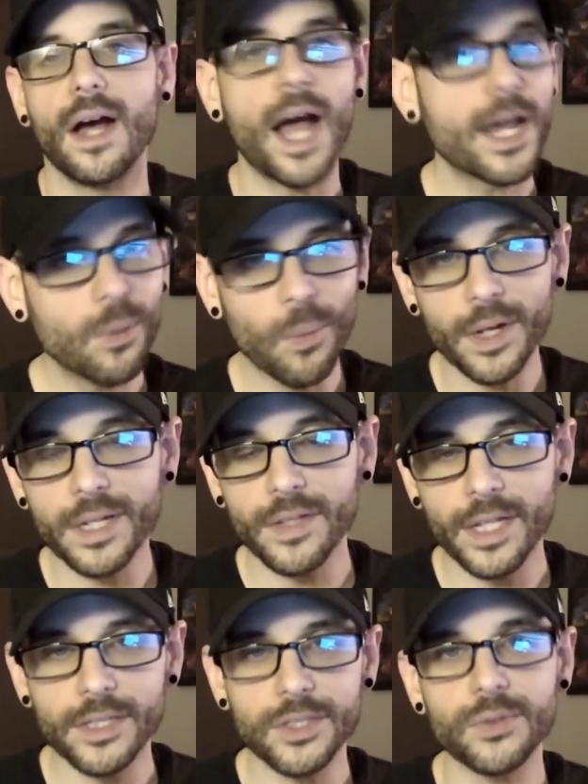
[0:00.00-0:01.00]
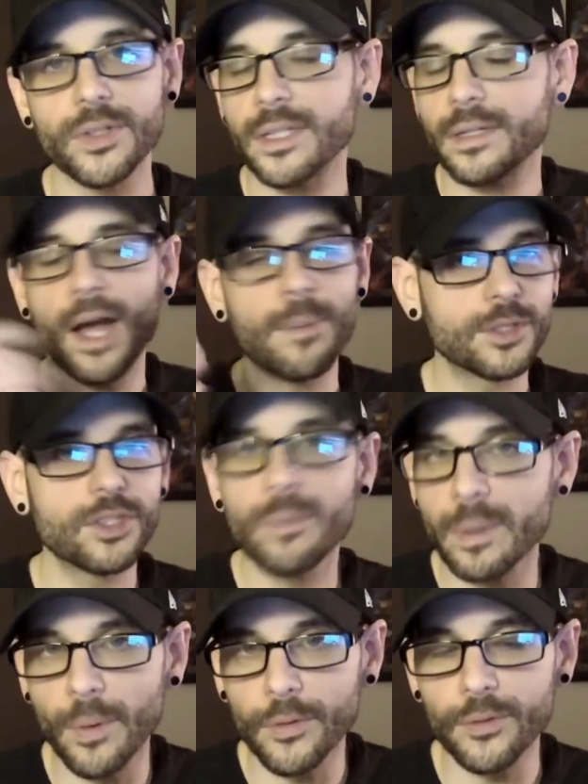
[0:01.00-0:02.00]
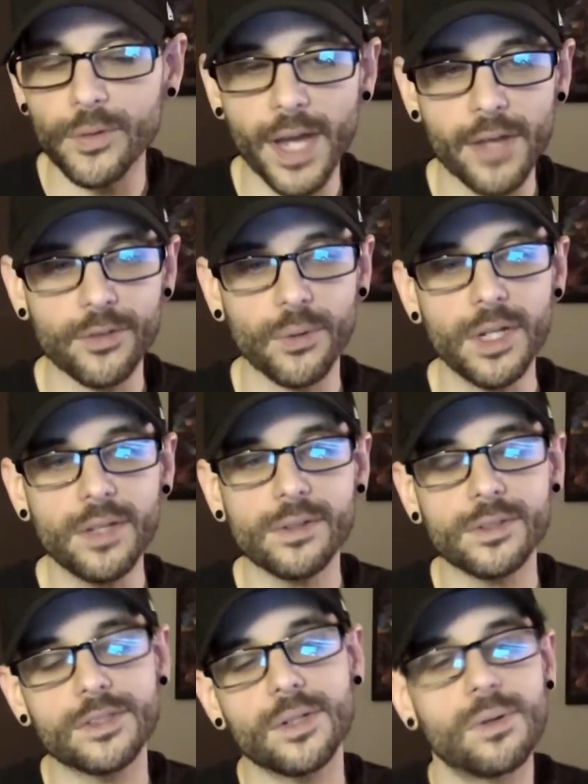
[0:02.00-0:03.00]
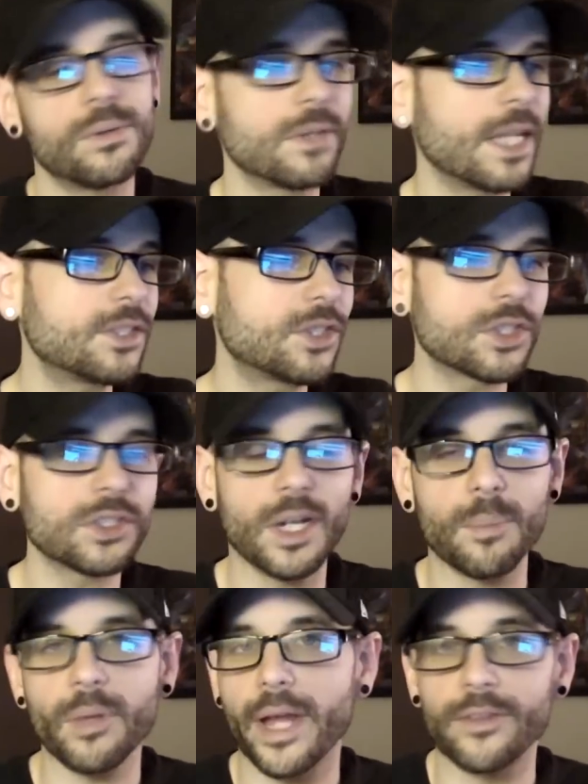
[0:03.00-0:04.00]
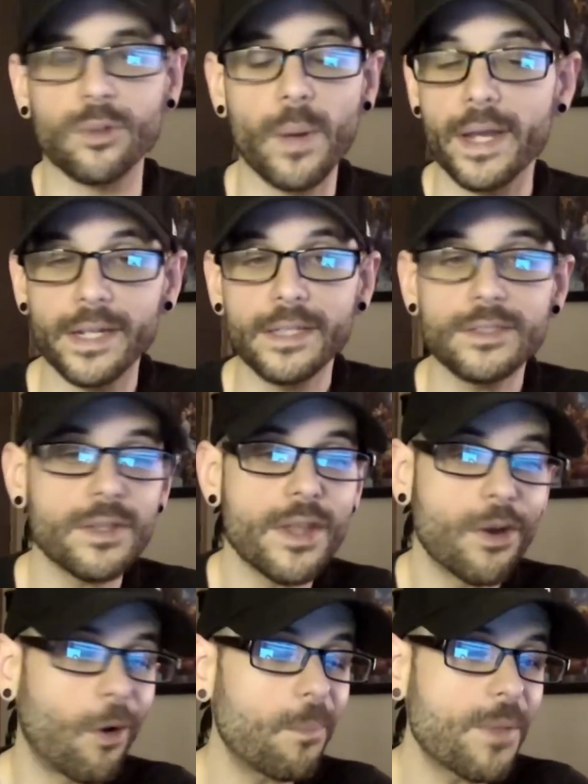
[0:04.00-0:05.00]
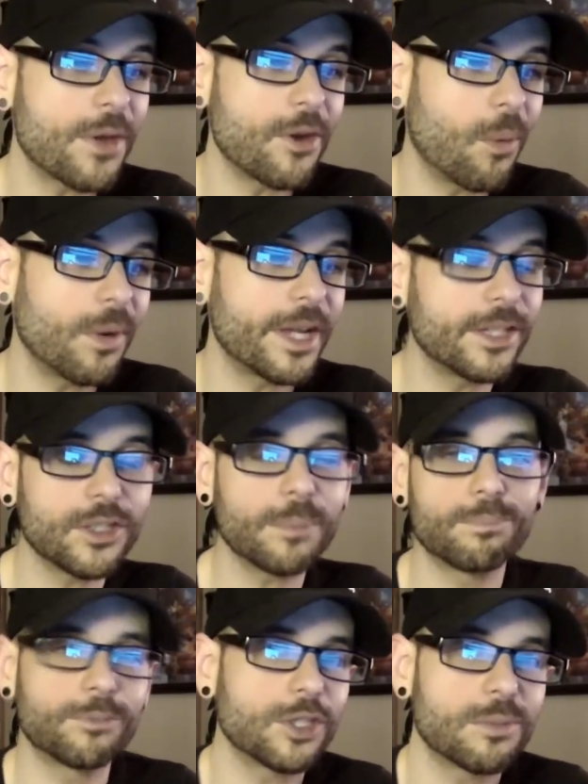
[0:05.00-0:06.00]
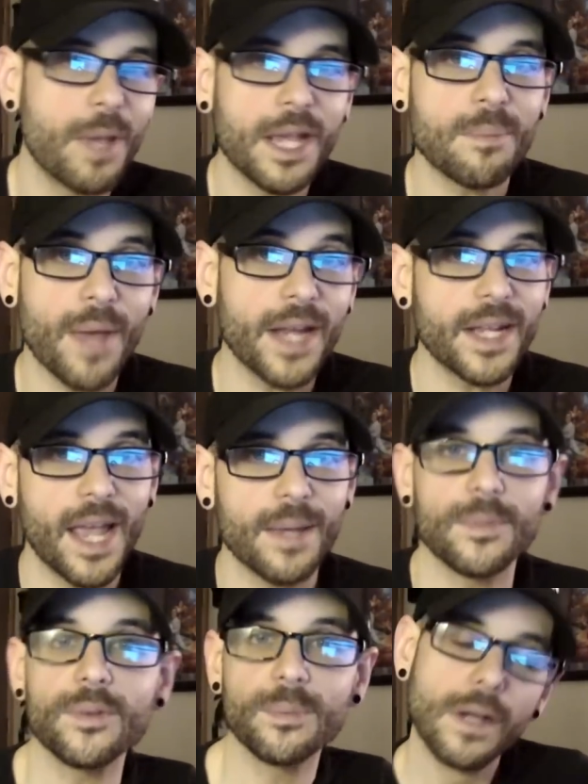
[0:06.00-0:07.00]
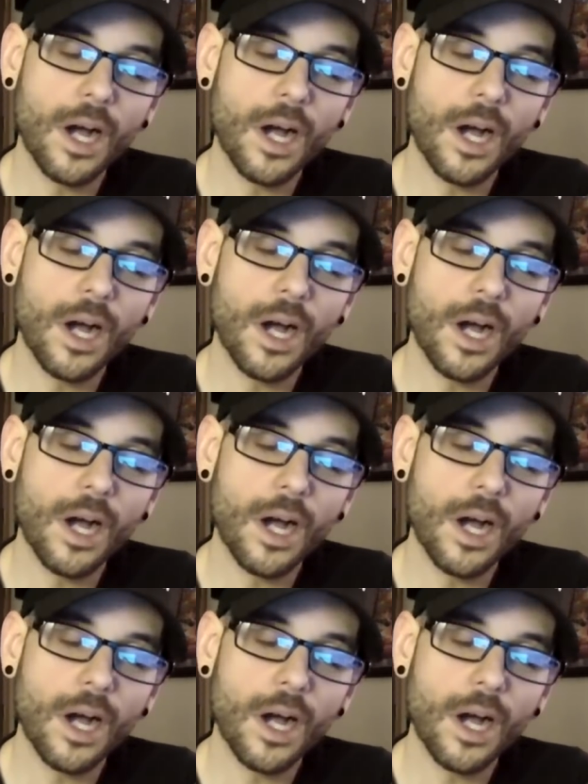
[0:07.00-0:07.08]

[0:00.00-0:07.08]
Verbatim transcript: I don't work in the industry. I'm assuming most of you guys don't either. So let's just let it play out the way it is and then hope that no one ends up just making bad games.